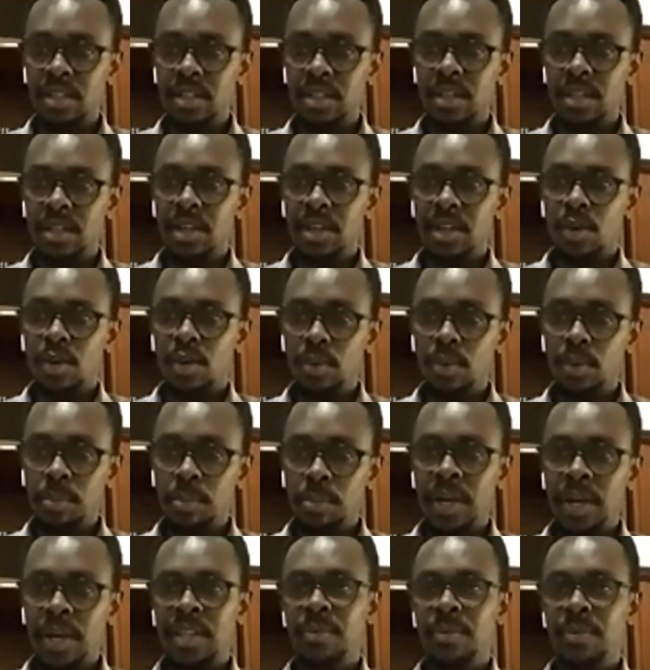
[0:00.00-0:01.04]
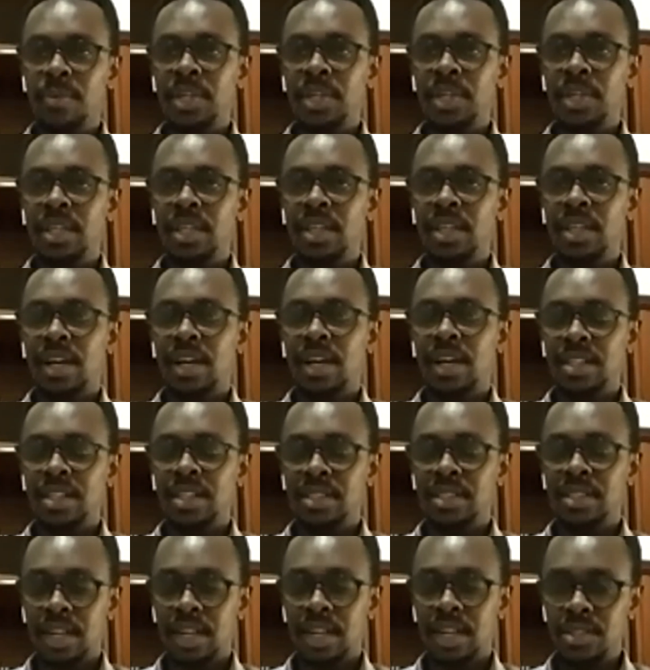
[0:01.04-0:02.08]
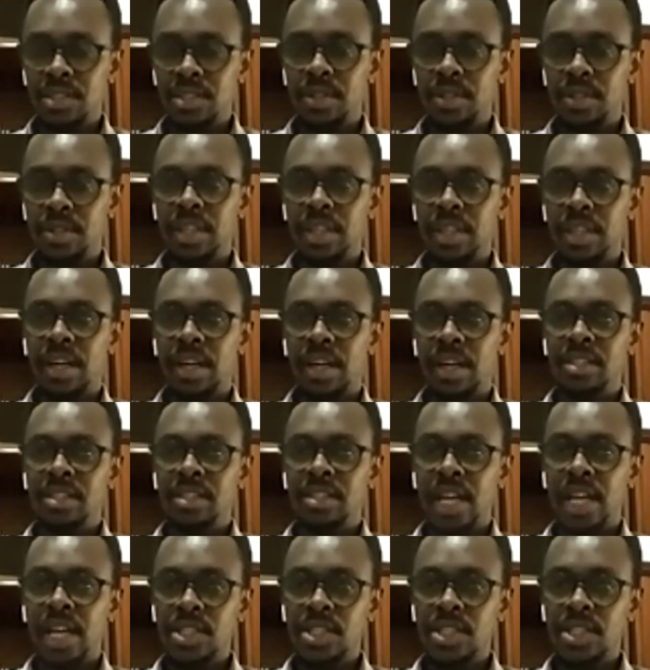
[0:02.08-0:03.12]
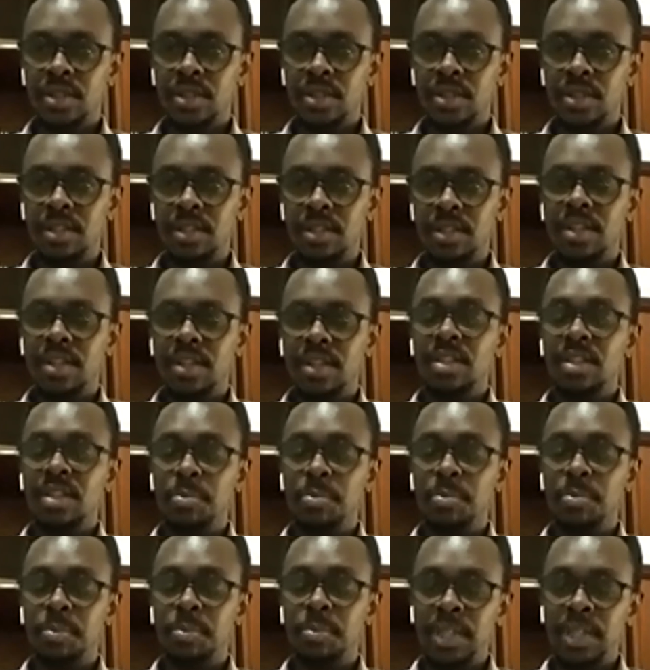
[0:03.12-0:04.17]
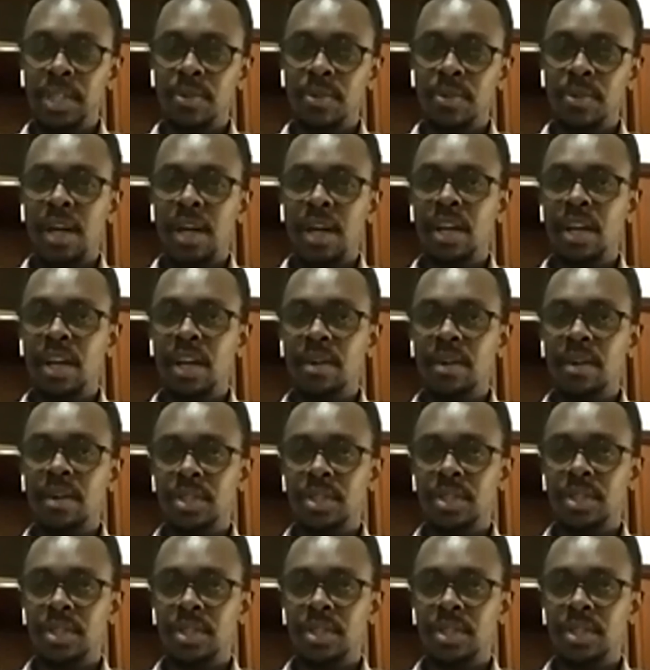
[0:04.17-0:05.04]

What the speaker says: who, by the way, as a country, as a nation, speak one language,